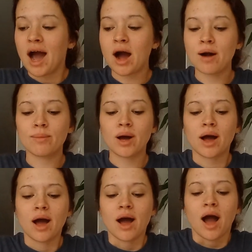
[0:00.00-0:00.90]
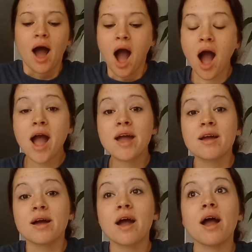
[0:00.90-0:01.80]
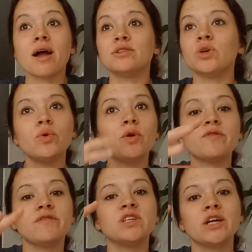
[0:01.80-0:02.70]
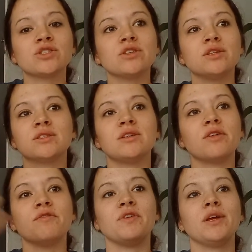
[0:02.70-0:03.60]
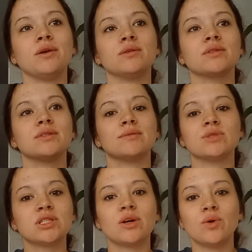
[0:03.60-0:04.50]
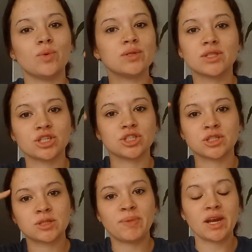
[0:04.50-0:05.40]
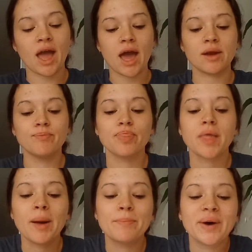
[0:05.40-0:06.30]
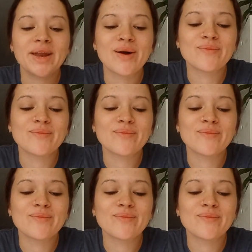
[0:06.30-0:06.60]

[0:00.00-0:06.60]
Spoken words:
I don't know if I've touched on this in other videos because I'm such a spinhead, but